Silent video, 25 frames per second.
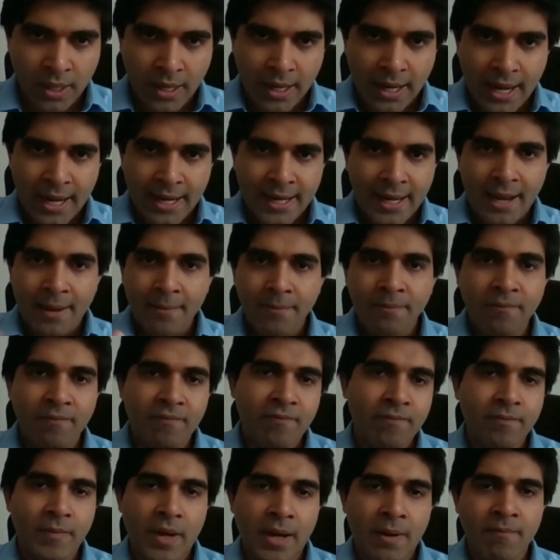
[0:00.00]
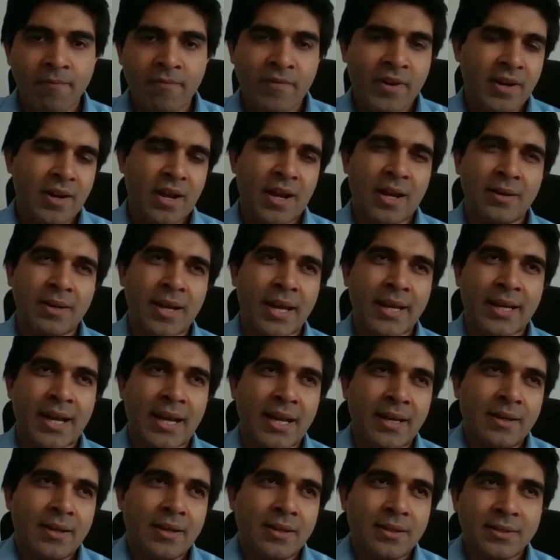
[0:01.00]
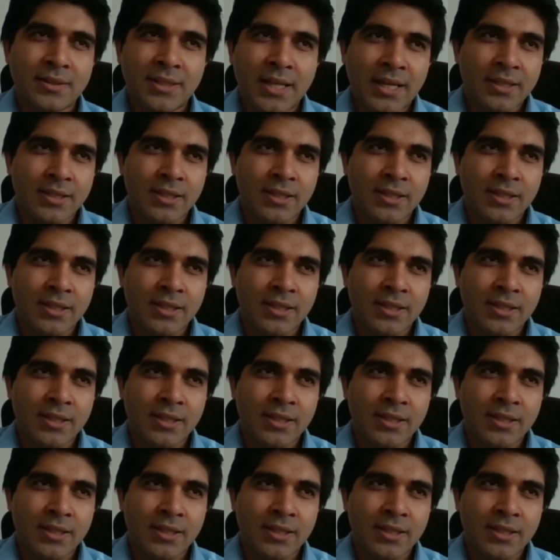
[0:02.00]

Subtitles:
And I like that.